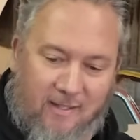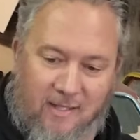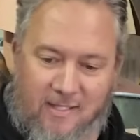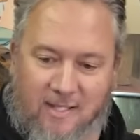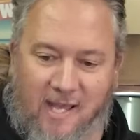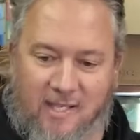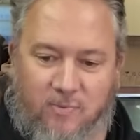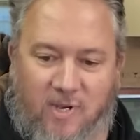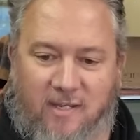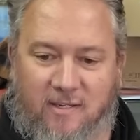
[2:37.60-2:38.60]
This
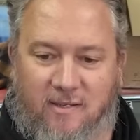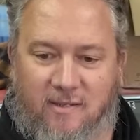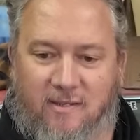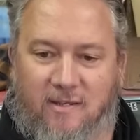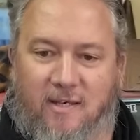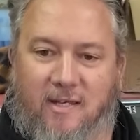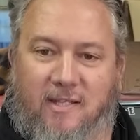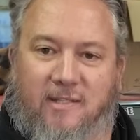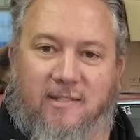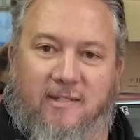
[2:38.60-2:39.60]
last one,
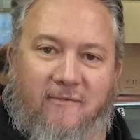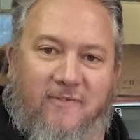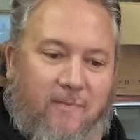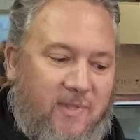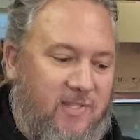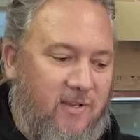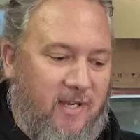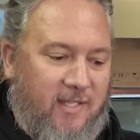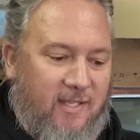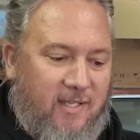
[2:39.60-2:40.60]
I stuffed up the
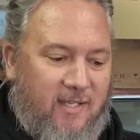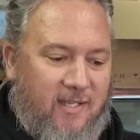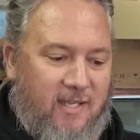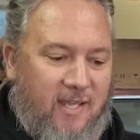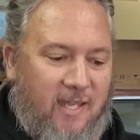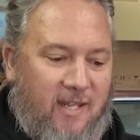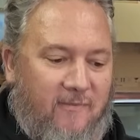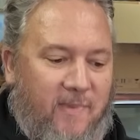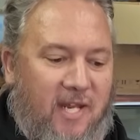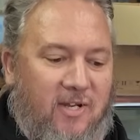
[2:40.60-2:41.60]
sizing and
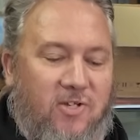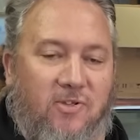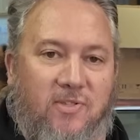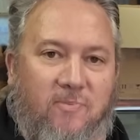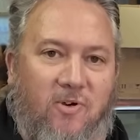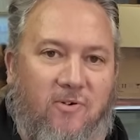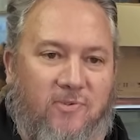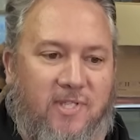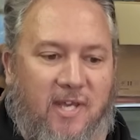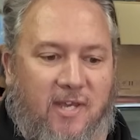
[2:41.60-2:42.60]
I've made it too
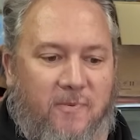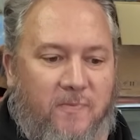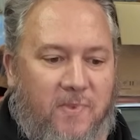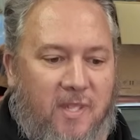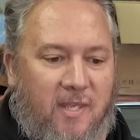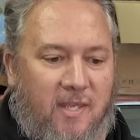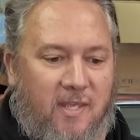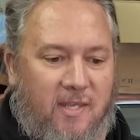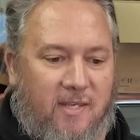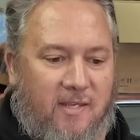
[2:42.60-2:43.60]
small, so
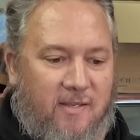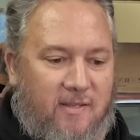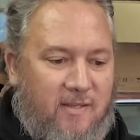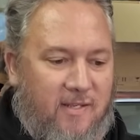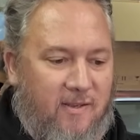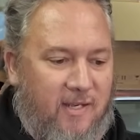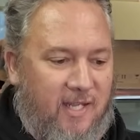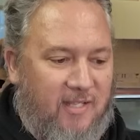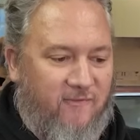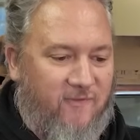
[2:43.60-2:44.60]
it
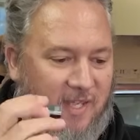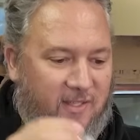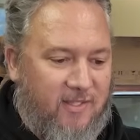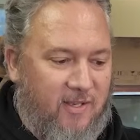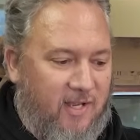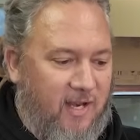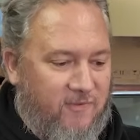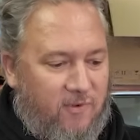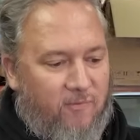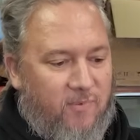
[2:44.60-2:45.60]
doesn't fit. So I'm gonna
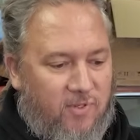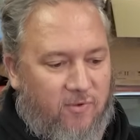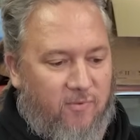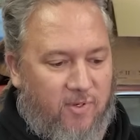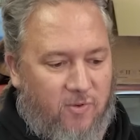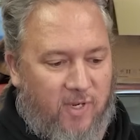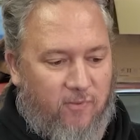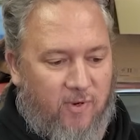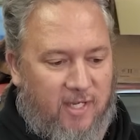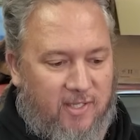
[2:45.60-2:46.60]
have to do a quick
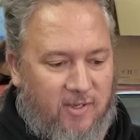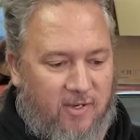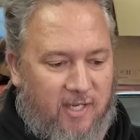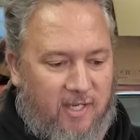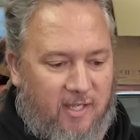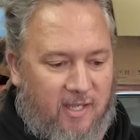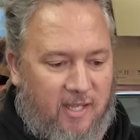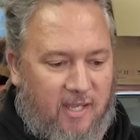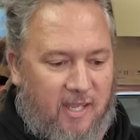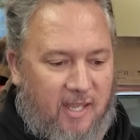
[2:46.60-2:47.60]
redesign
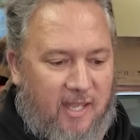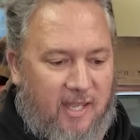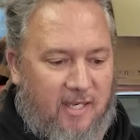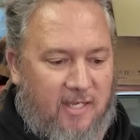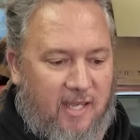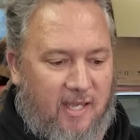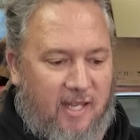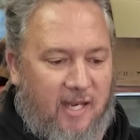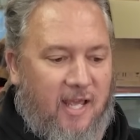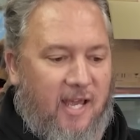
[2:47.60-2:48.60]
and
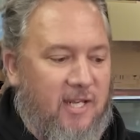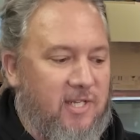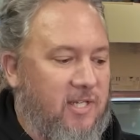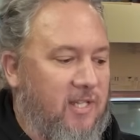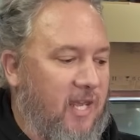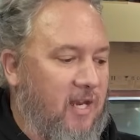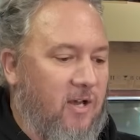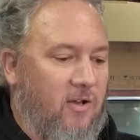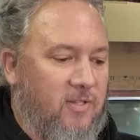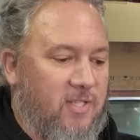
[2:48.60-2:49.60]
enlarge that
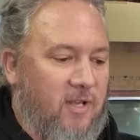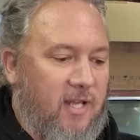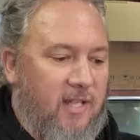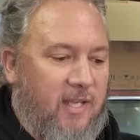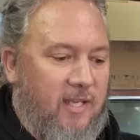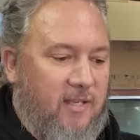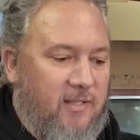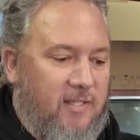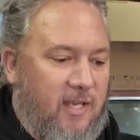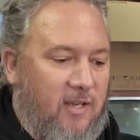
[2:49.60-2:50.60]
hole slightly
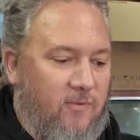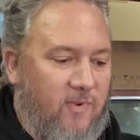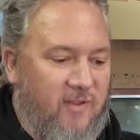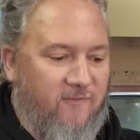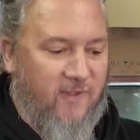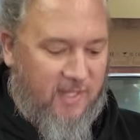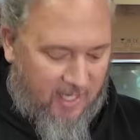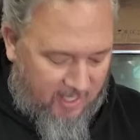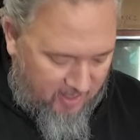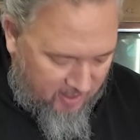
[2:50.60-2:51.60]
so we can fit
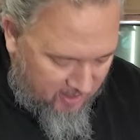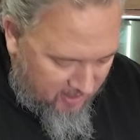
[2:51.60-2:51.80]
that in.